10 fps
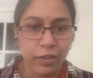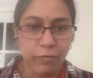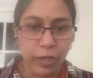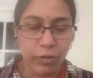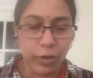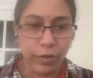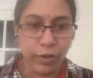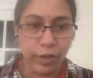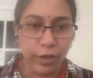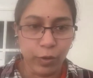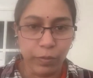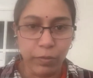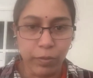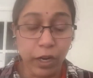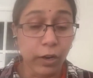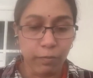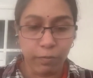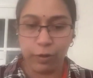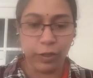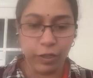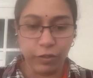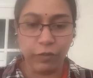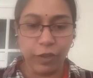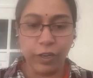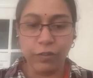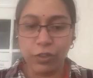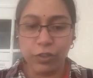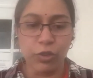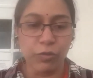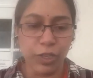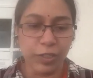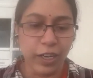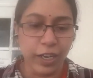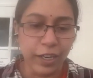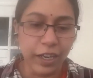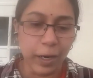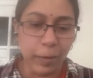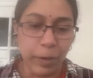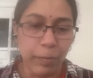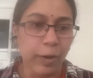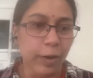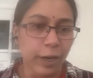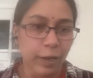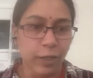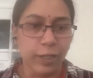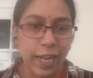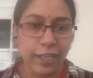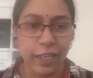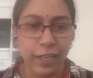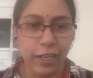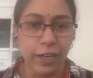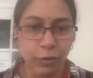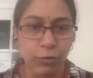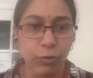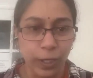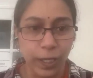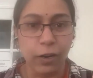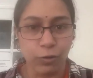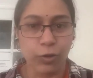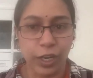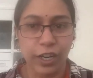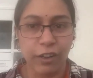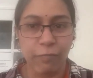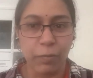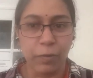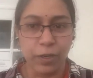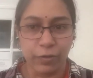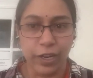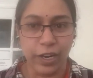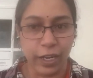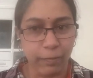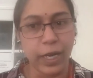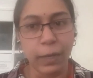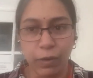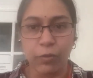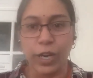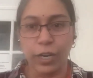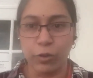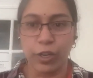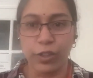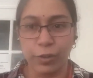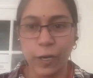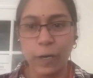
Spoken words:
work together into a paper. There is this universal NER paper and the Slack channel, right? So there are those kind of papers where like many people get together